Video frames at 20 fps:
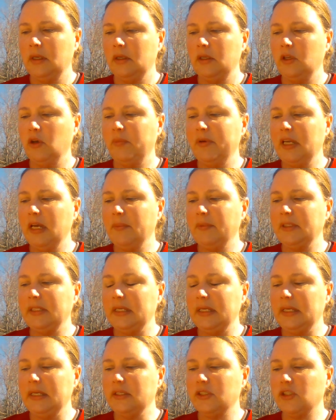"You'll be able to
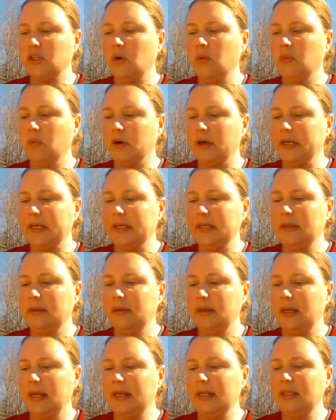eat, don't worry.
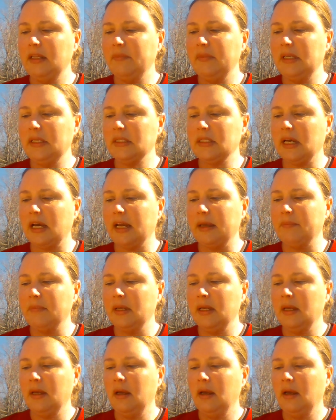And in the meantime,